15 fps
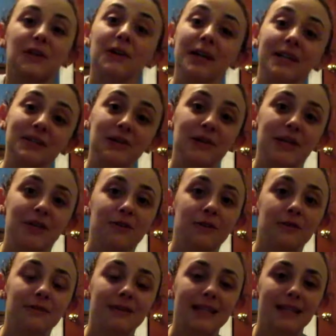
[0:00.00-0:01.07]
Okay, so I
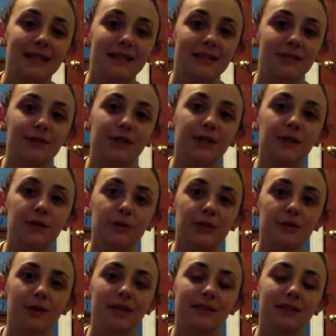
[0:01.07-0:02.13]
know that this video
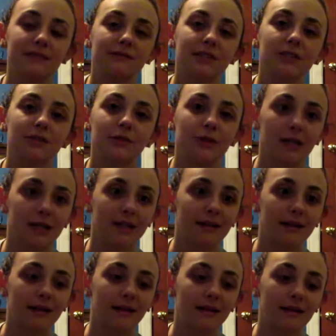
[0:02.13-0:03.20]
is relatively short,
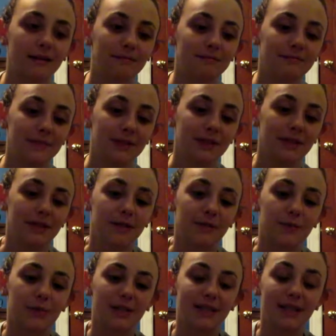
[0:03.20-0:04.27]
um,
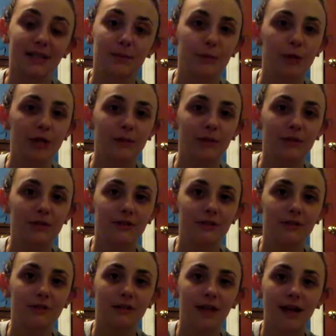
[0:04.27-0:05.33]
but that's pretty
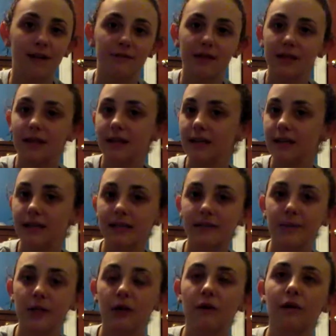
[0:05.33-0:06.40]
much everything
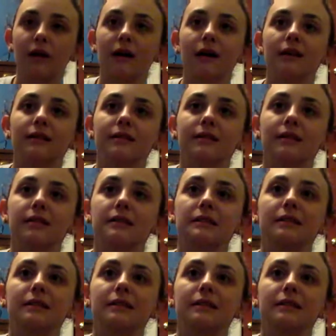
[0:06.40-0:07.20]
that's been going on.